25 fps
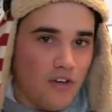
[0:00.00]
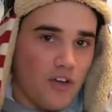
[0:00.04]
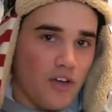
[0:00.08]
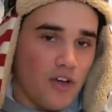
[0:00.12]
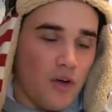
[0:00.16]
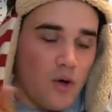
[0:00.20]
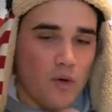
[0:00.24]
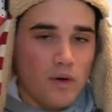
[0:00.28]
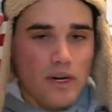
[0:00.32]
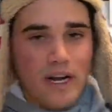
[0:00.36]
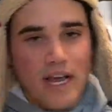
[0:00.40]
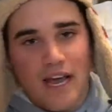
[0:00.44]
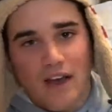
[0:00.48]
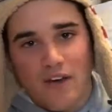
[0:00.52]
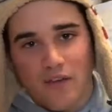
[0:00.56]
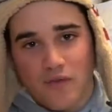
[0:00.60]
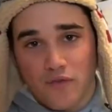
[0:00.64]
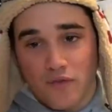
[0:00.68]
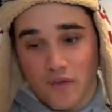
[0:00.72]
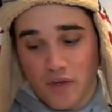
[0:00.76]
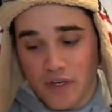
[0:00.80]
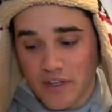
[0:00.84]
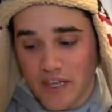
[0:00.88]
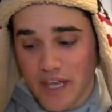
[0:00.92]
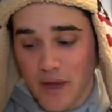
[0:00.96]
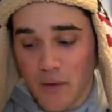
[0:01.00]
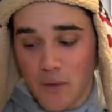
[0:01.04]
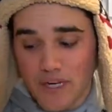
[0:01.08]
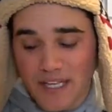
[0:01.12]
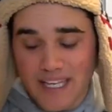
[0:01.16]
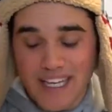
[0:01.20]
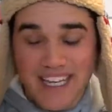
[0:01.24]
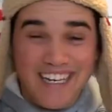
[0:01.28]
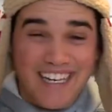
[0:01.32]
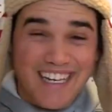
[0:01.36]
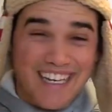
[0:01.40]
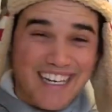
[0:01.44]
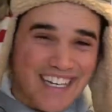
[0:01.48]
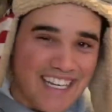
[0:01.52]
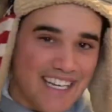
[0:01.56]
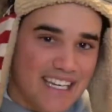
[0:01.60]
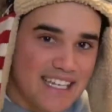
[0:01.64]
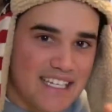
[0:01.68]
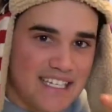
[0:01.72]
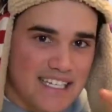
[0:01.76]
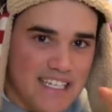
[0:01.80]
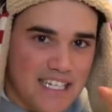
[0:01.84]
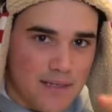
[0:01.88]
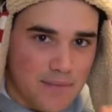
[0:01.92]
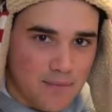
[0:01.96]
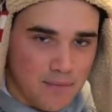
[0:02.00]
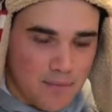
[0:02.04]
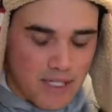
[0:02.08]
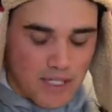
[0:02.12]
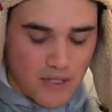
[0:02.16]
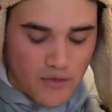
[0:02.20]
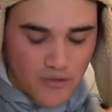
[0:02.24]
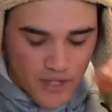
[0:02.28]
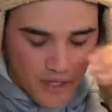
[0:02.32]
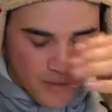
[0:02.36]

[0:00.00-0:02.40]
going out and they want to get an easy meal.